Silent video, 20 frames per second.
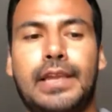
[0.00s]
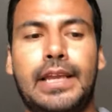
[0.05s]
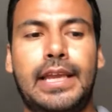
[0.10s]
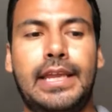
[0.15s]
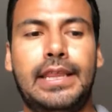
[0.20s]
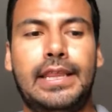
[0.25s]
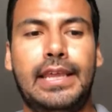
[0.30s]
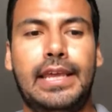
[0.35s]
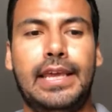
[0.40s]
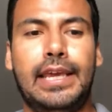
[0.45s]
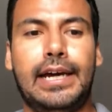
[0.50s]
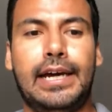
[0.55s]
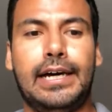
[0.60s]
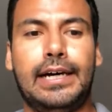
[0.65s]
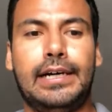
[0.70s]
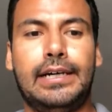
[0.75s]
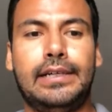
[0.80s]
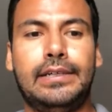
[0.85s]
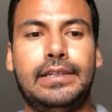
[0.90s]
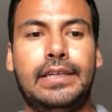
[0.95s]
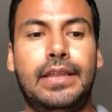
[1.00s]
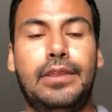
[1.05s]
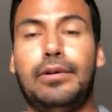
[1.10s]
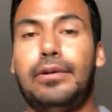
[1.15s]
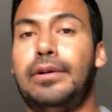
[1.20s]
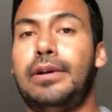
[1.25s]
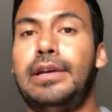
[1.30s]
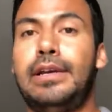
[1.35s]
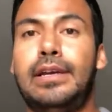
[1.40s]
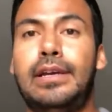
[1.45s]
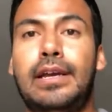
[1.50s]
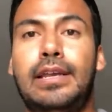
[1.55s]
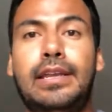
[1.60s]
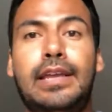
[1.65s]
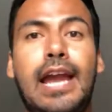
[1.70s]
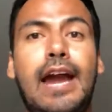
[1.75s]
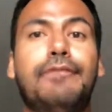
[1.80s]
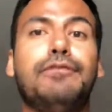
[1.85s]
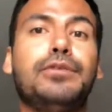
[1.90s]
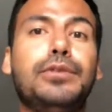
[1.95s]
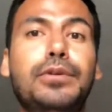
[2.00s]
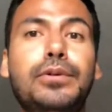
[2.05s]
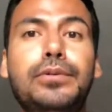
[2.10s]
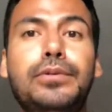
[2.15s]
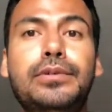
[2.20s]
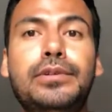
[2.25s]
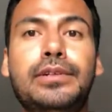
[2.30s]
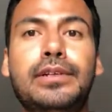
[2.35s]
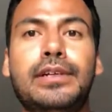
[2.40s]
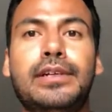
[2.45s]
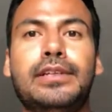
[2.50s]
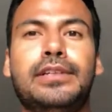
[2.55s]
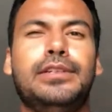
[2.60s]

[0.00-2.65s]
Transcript: either in the afternoon,